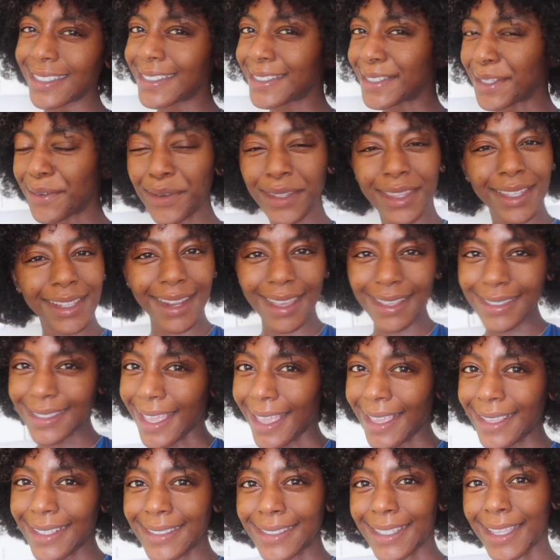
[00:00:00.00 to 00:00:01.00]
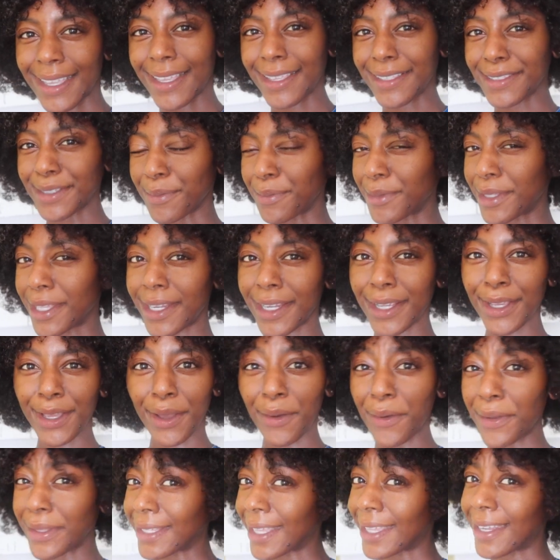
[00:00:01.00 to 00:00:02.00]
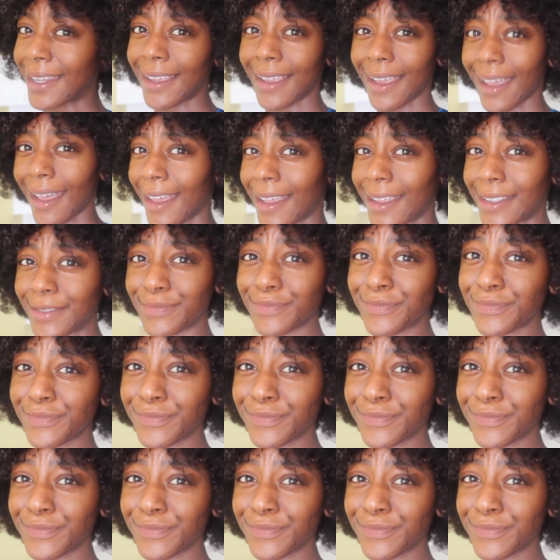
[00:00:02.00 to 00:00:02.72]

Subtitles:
just see where the day takes us. I'm letting go and letting God.